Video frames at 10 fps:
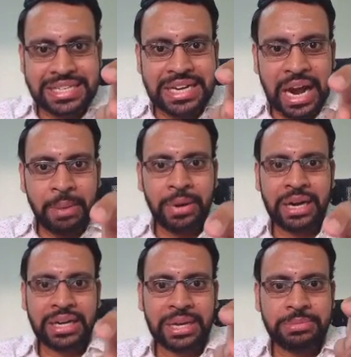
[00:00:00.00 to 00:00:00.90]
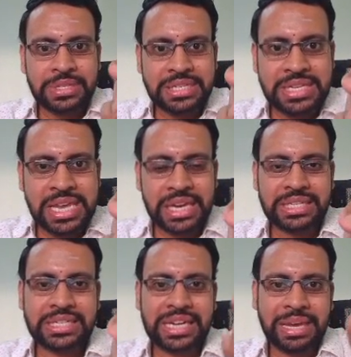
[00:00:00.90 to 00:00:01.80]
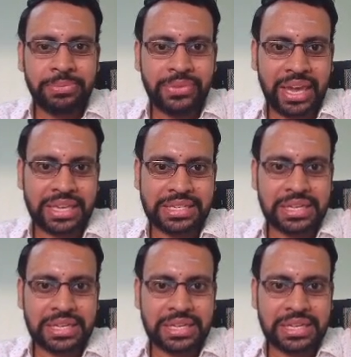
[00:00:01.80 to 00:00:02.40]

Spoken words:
gamma times gx times x.